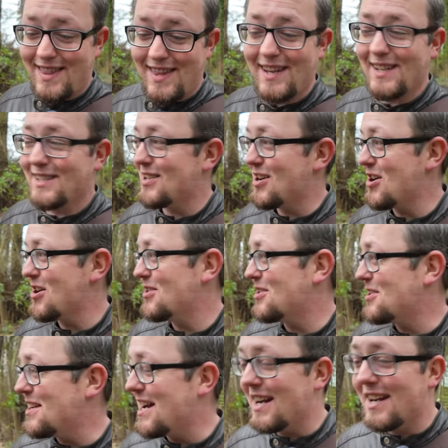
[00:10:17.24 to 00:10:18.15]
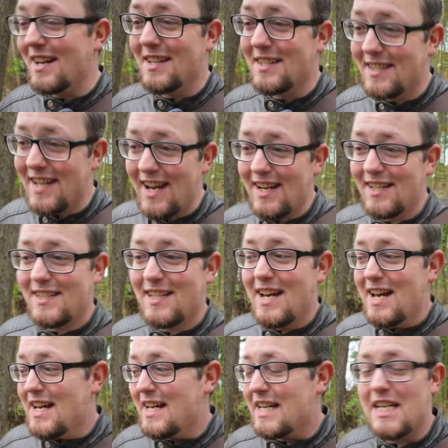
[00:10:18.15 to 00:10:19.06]
things are in the United States,
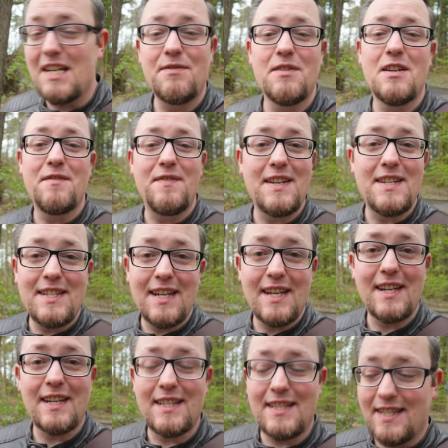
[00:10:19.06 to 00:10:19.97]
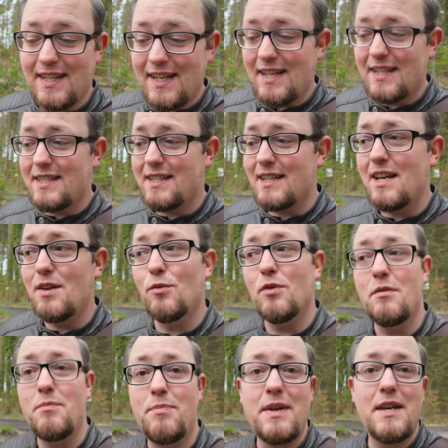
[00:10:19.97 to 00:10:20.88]
even if it did exist, it
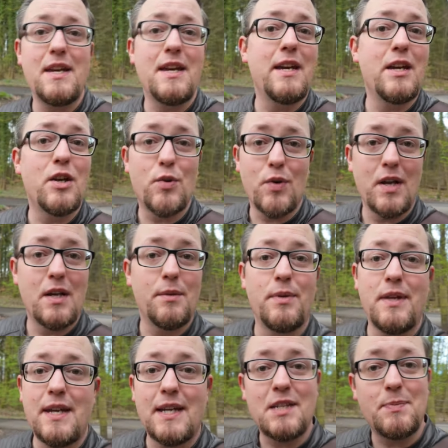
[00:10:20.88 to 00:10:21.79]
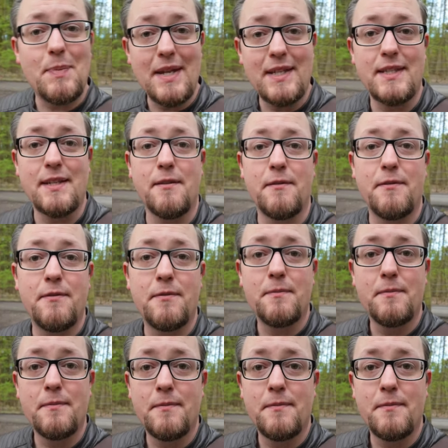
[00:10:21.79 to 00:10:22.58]
would be incredibly expensive.